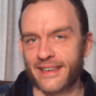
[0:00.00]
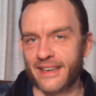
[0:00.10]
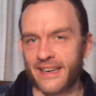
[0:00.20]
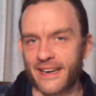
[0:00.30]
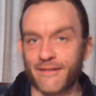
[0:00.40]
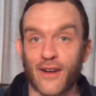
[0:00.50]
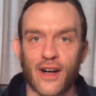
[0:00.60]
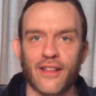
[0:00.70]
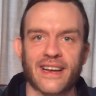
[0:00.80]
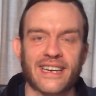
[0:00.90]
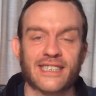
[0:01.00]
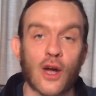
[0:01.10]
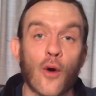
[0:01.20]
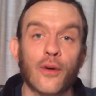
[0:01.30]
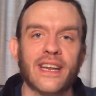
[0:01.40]
involve, like his
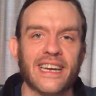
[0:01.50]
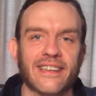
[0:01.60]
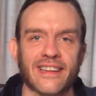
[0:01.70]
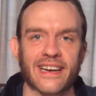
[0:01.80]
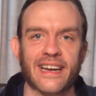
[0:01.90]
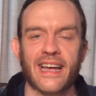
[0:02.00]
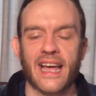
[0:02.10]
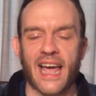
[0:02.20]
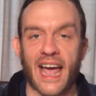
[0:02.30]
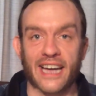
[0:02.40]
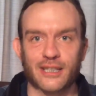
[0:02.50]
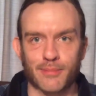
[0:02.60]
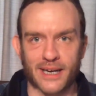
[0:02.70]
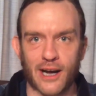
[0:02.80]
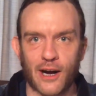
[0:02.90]
own healing has
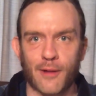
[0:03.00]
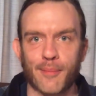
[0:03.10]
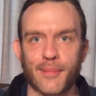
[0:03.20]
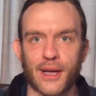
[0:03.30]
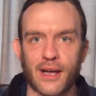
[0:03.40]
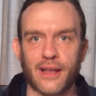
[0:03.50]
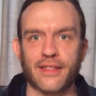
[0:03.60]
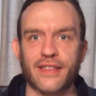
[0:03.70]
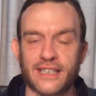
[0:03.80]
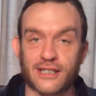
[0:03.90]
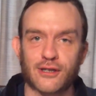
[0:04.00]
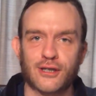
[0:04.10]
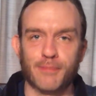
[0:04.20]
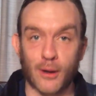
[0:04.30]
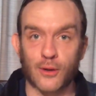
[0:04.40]
become this
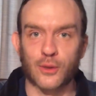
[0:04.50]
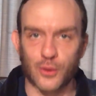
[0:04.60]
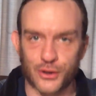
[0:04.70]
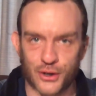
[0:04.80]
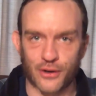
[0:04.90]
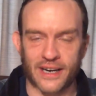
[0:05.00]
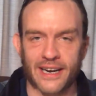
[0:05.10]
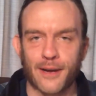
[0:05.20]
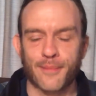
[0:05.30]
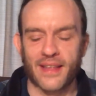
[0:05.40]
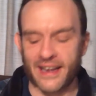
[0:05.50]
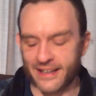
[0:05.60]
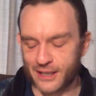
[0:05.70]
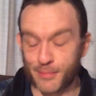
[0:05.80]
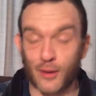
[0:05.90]
spiritual journey, and
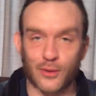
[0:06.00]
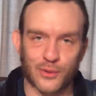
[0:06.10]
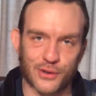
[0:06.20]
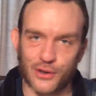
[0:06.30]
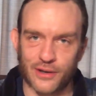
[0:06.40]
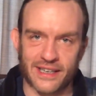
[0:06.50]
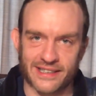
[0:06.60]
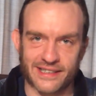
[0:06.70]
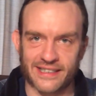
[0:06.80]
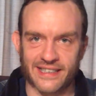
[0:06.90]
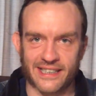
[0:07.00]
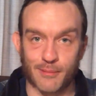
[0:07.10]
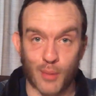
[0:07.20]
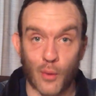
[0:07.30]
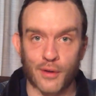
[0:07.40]
the spiritual journey is
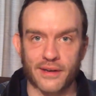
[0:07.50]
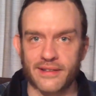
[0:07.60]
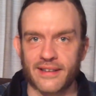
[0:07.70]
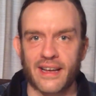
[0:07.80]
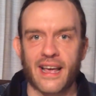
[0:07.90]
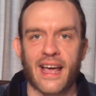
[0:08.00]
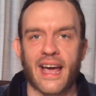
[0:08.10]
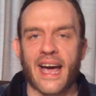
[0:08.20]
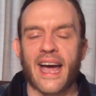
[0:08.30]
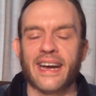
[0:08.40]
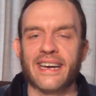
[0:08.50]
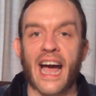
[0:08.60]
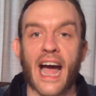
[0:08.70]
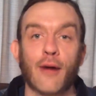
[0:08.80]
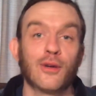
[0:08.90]
important. And
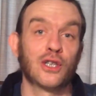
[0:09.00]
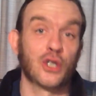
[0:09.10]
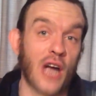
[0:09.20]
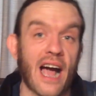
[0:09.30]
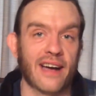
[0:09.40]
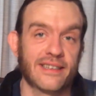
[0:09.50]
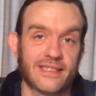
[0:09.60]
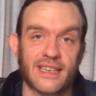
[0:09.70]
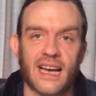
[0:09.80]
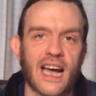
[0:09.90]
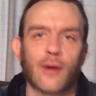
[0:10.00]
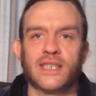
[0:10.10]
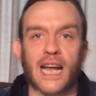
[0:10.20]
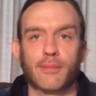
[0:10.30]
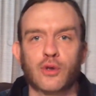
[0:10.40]
I was shocked. I was
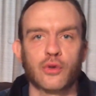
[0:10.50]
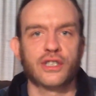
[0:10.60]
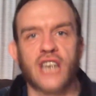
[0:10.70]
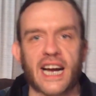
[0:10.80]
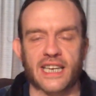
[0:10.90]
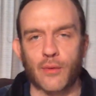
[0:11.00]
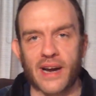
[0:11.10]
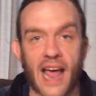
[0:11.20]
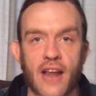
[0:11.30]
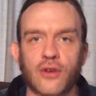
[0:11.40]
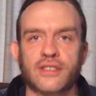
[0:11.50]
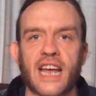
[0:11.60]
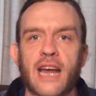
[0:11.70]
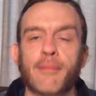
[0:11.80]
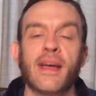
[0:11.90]
absolutely shocked. I read Ender's
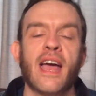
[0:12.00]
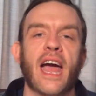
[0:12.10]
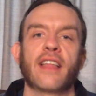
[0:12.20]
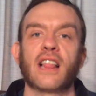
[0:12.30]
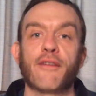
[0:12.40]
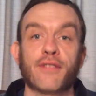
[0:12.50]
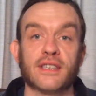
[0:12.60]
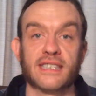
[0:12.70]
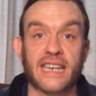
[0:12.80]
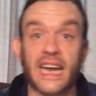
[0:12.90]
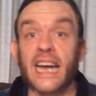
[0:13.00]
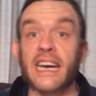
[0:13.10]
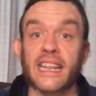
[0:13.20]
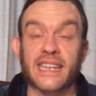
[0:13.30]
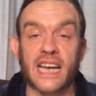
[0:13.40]
Game and left this kid
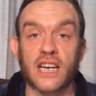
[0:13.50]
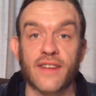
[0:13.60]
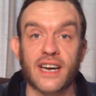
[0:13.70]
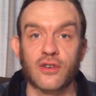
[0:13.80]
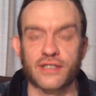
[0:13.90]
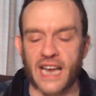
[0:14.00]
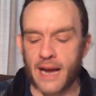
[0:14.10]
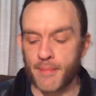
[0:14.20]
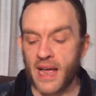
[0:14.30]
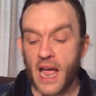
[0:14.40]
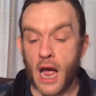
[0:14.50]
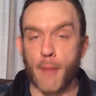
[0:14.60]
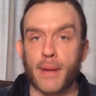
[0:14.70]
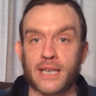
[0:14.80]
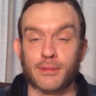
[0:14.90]
at the end of Ender's Game
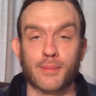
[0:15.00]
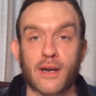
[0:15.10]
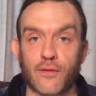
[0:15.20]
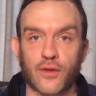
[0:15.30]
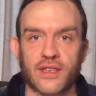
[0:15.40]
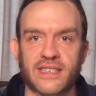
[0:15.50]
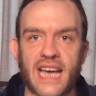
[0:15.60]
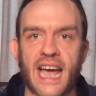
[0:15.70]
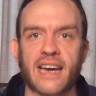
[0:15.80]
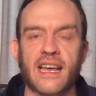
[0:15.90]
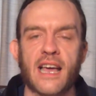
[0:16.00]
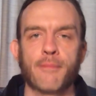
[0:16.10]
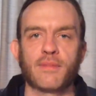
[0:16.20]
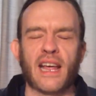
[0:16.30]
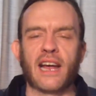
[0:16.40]
and picked up Speaker for the Dead
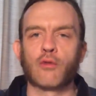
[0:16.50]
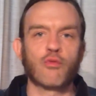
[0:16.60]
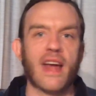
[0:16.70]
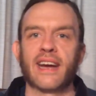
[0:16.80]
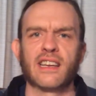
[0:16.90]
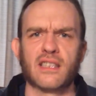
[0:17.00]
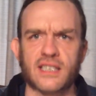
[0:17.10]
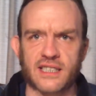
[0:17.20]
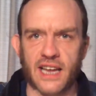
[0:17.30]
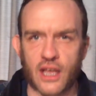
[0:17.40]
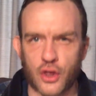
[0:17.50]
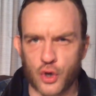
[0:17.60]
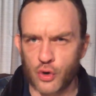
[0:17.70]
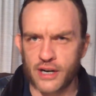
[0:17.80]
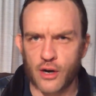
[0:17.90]
and ran into this
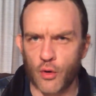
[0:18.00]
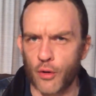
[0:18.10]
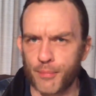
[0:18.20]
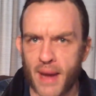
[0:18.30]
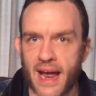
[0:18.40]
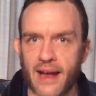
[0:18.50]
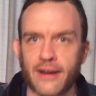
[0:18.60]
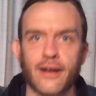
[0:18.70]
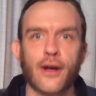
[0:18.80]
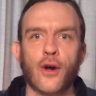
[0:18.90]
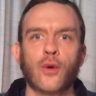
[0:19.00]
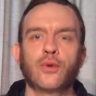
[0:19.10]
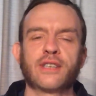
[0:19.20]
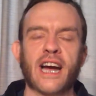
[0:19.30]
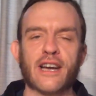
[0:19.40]
30-year-old man
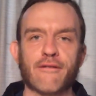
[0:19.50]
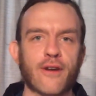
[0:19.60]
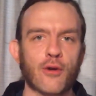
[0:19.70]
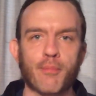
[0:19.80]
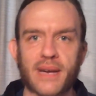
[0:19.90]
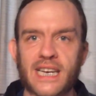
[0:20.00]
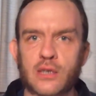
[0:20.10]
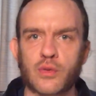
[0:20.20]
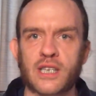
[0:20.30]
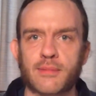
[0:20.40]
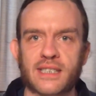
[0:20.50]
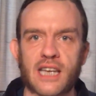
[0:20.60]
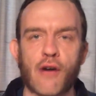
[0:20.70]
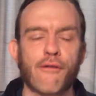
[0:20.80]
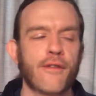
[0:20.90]
who's kind of found a peace within
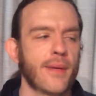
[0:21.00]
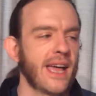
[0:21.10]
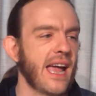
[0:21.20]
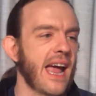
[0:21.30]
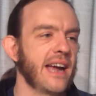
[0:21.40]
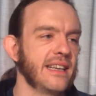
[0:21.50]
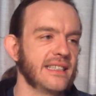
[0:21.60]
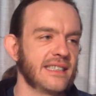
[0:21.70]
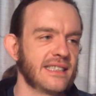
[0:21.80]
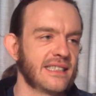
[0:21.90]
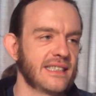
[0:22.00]
himself and is